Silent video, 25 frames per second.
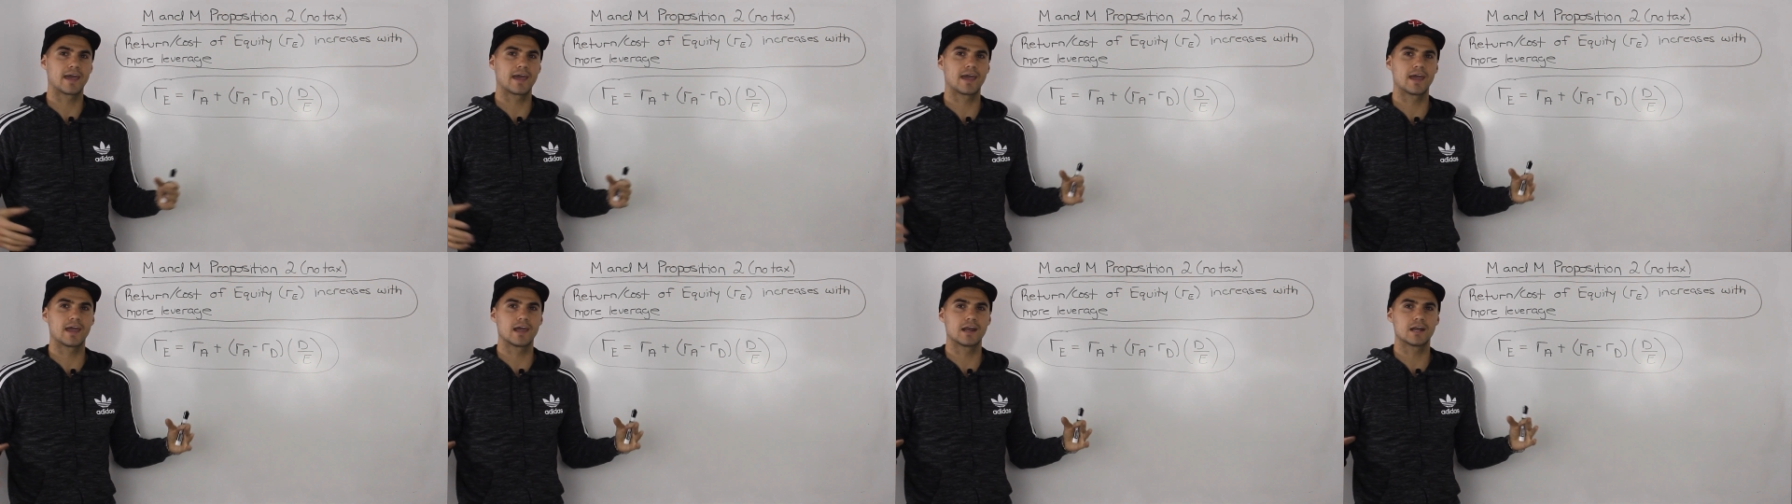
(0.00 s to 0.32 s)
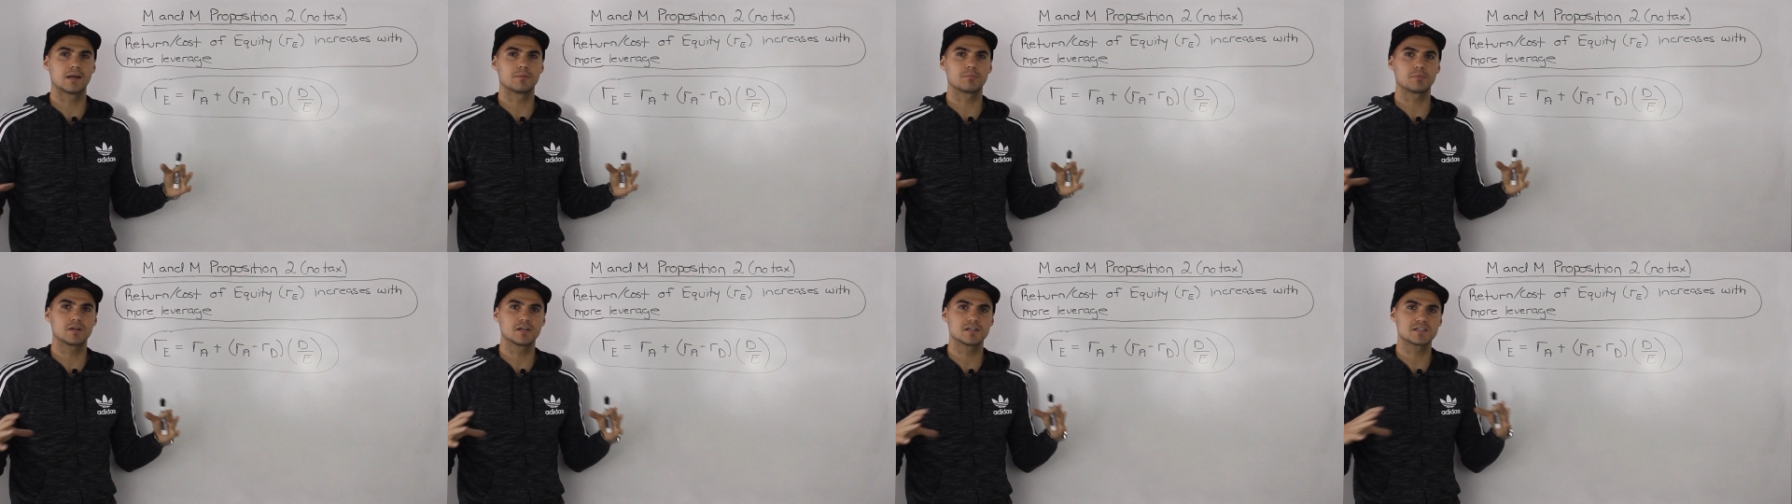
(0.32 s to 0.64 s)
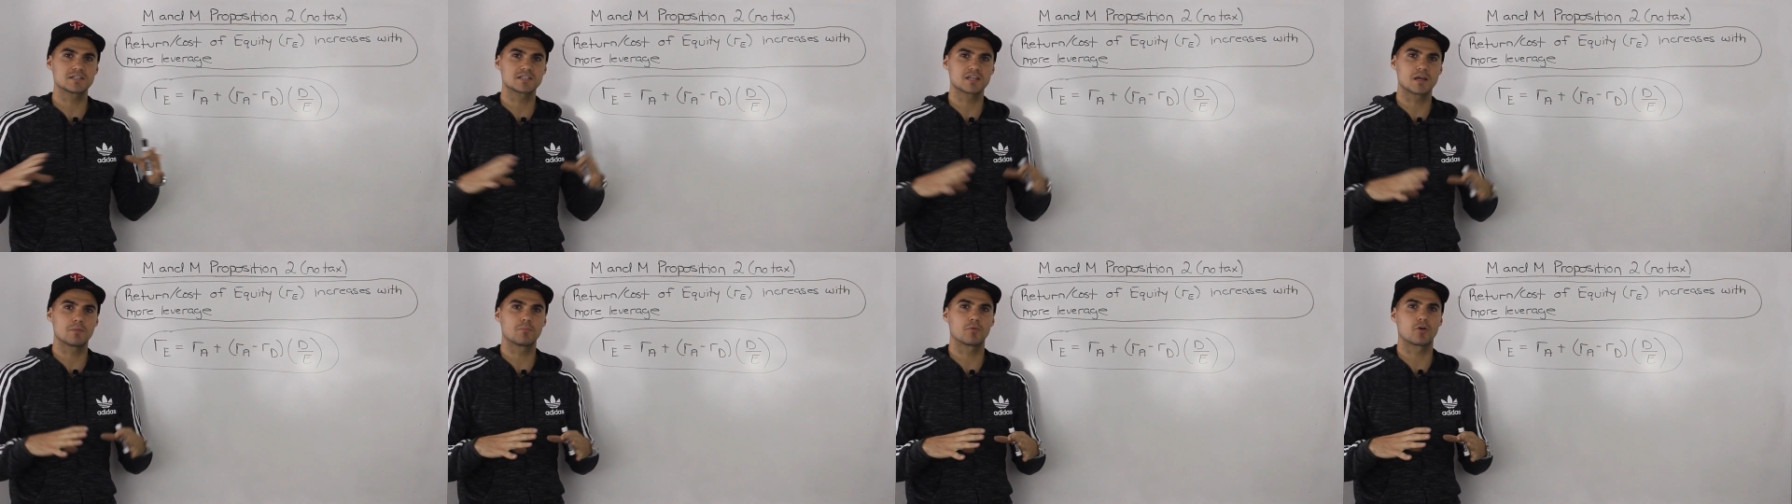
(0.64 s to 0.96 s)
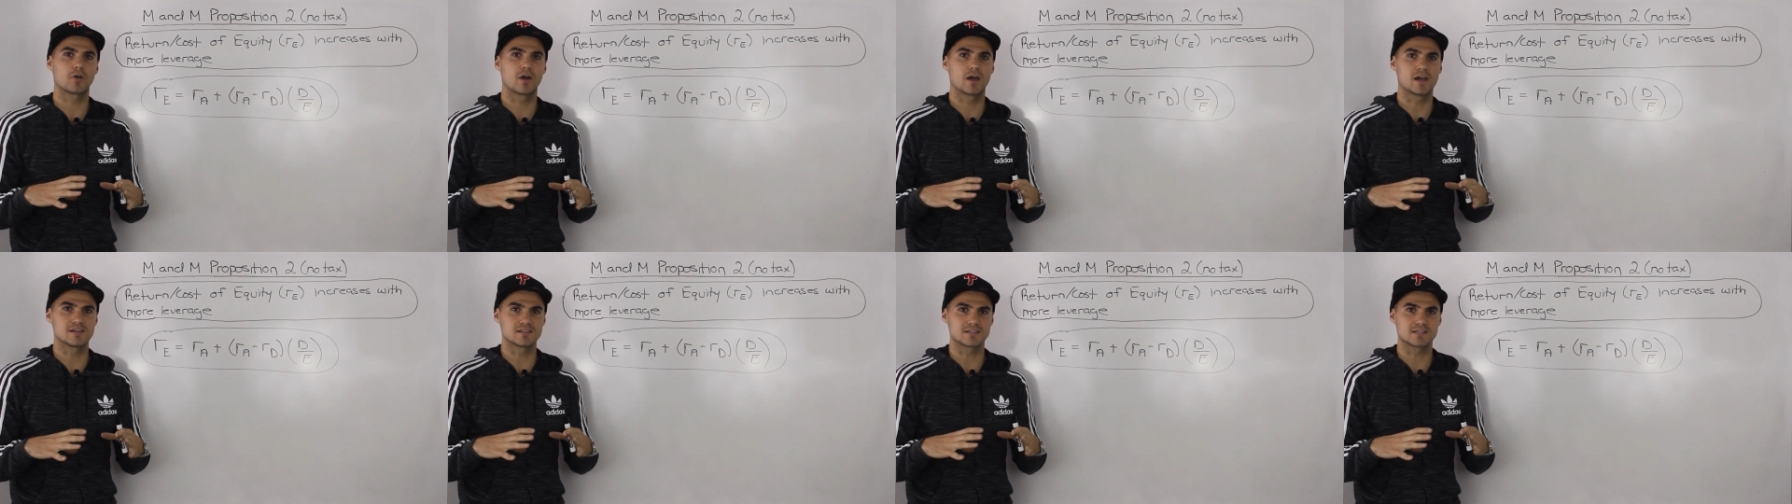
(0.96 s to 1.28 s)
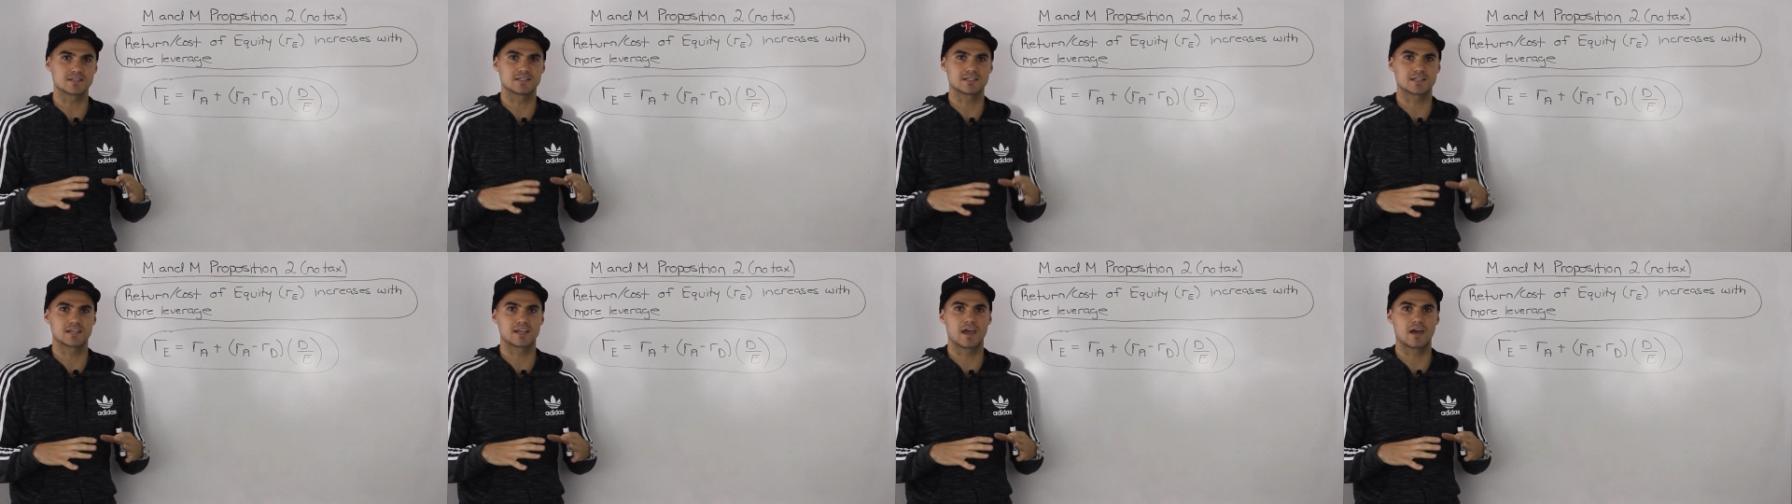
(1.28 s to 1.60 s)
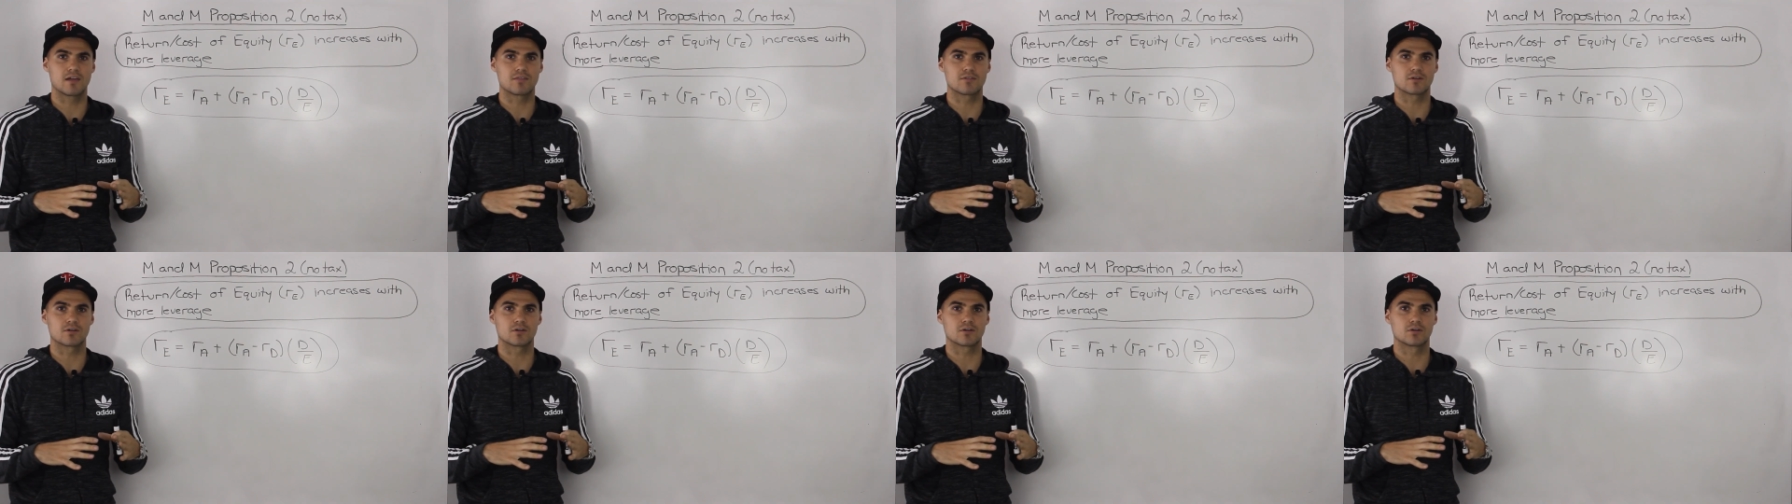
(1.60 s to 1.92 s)
and I'm gonna summarize it
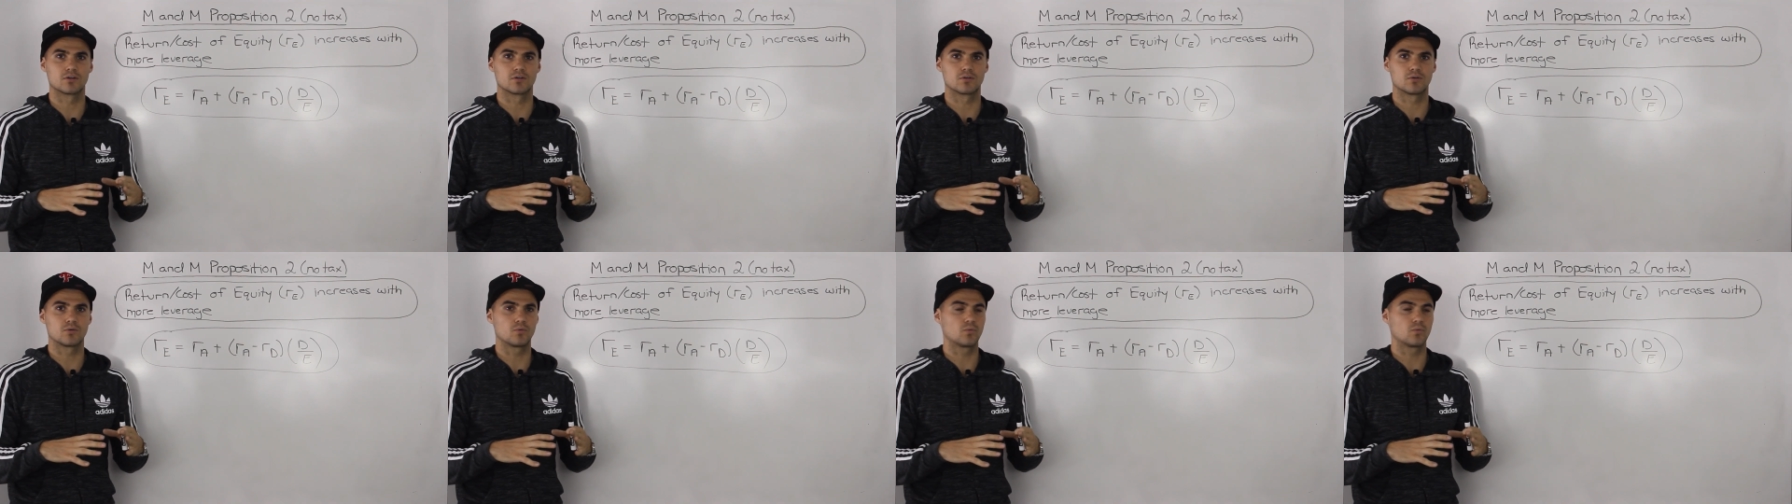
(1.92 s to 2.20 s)
together